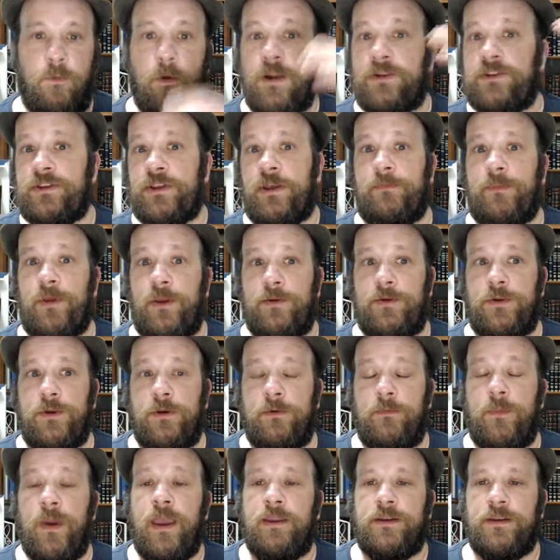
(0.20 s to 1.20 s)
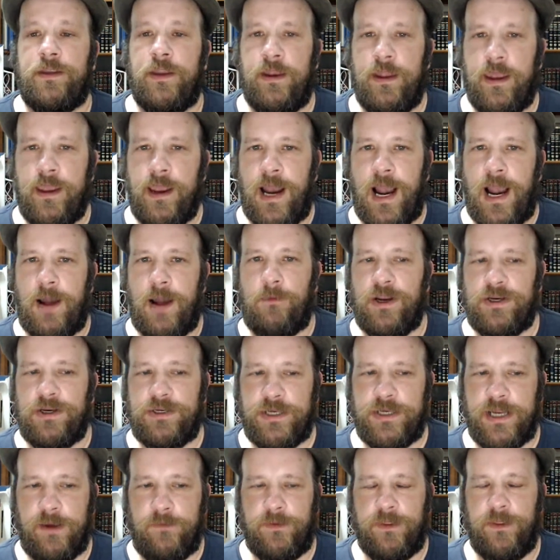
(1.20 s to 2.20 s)
up YouTube? Today I want to
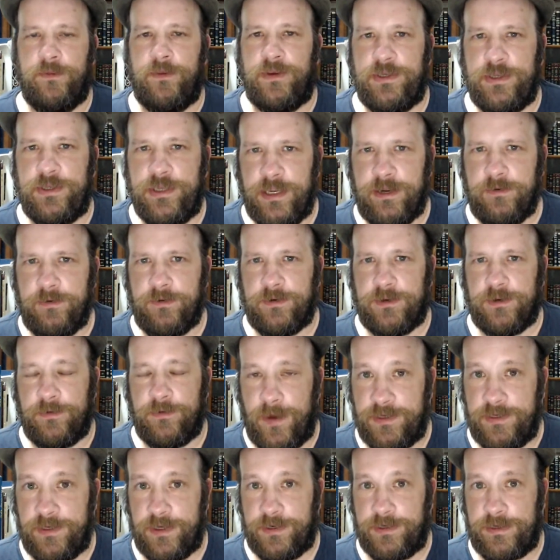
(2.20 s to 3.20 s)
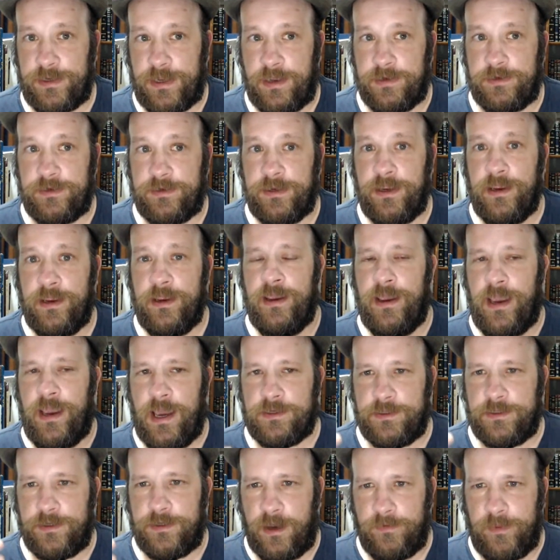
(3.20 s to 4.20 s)
share with you the secret to my success as
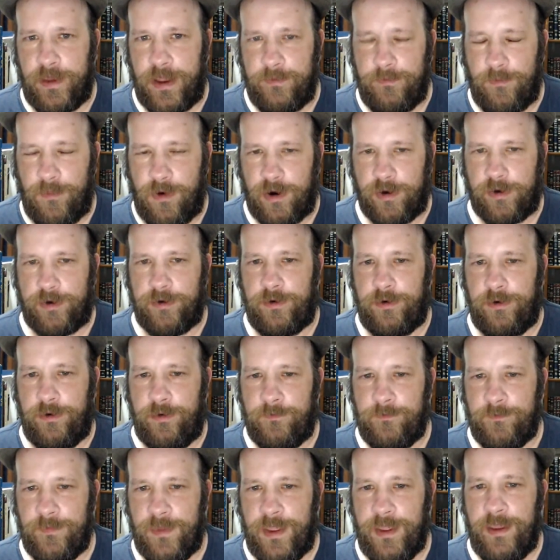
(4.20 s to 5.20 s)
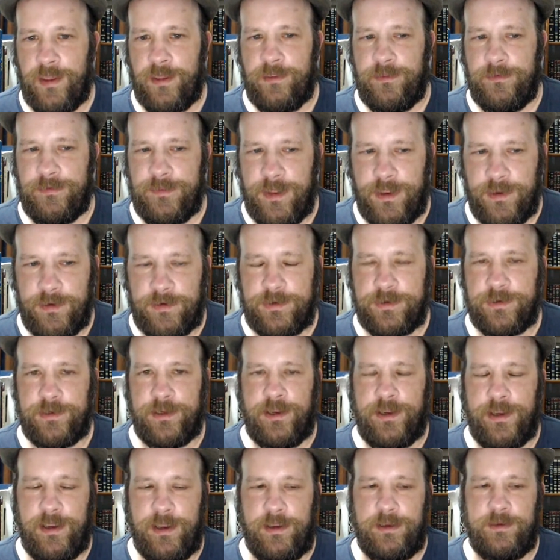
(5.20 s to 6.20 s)
an online marketer. This
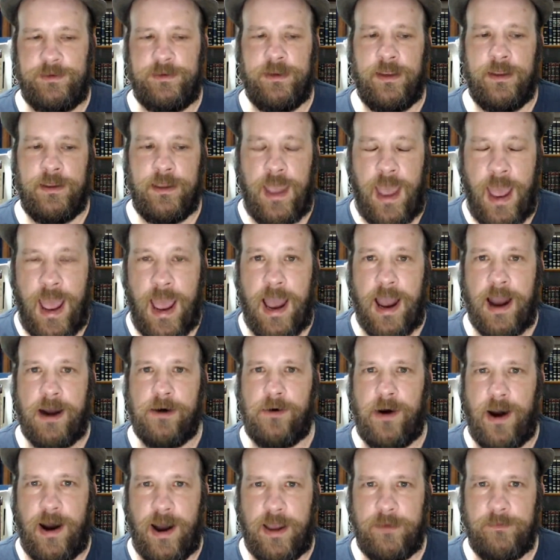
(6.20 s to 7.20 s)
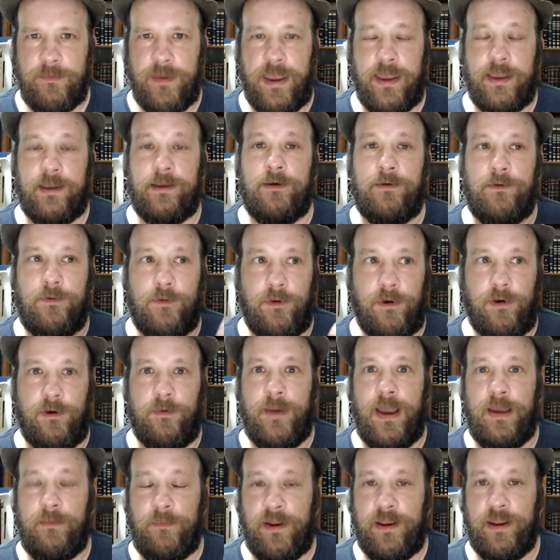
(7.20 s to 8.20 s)
is how I make all
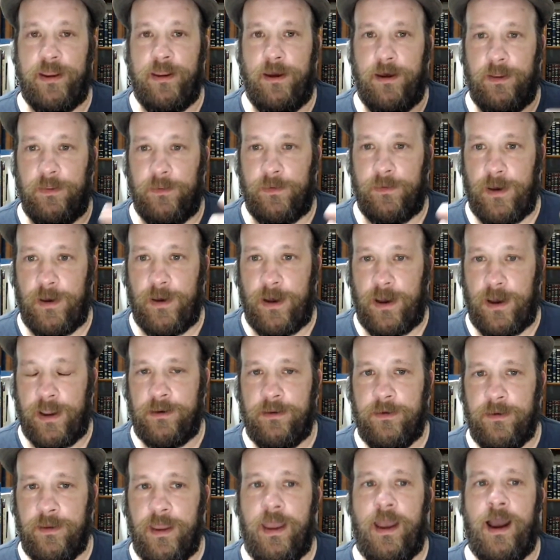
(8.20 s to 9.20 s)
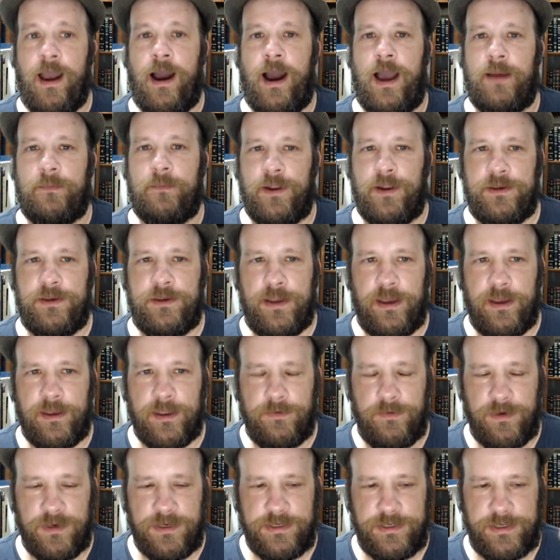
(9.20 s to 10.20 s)
my money online. I'm going to tell you
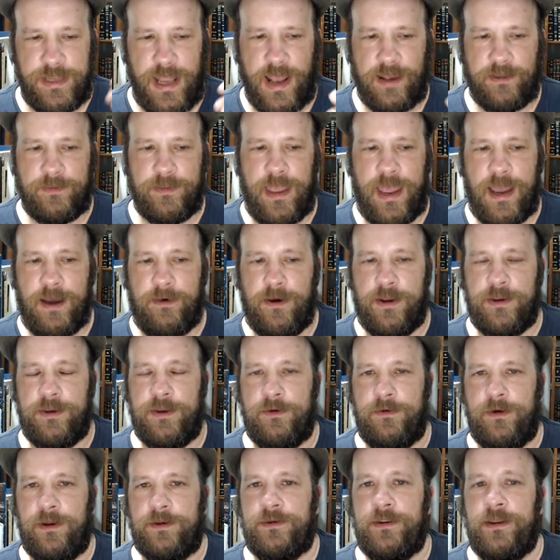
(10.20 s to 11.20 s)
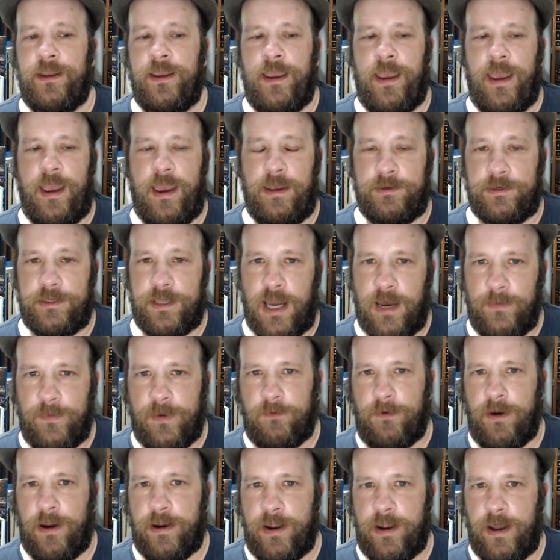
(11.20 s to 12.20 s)
exactly how I do it and it's coming
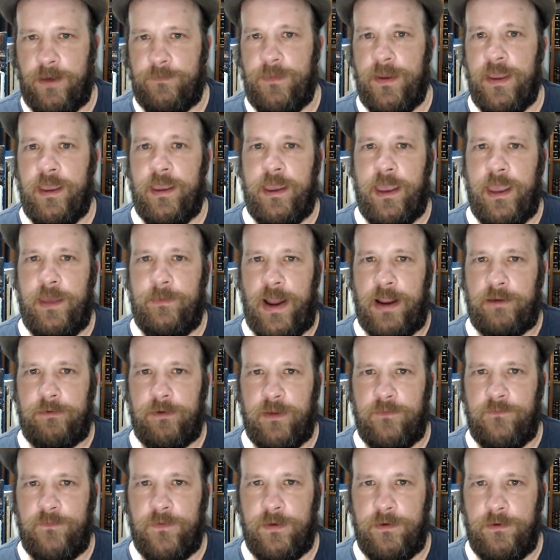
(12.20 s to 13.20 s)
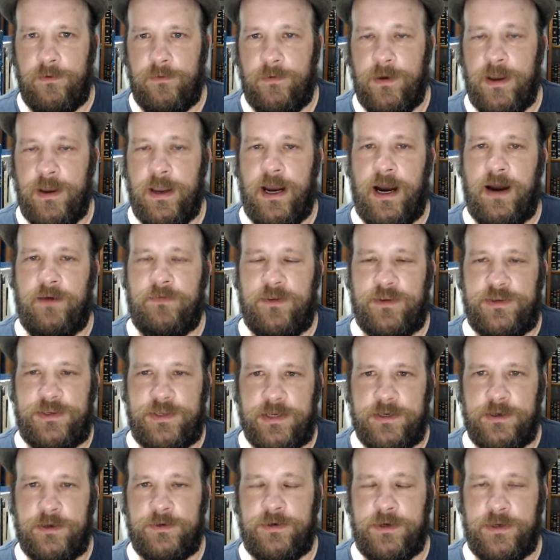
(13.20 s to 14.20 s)
right up in my review of the
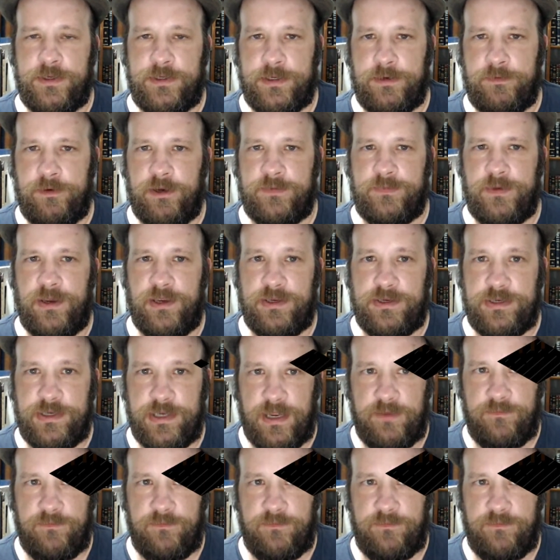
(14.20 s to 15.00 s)
Signature Series by Stephen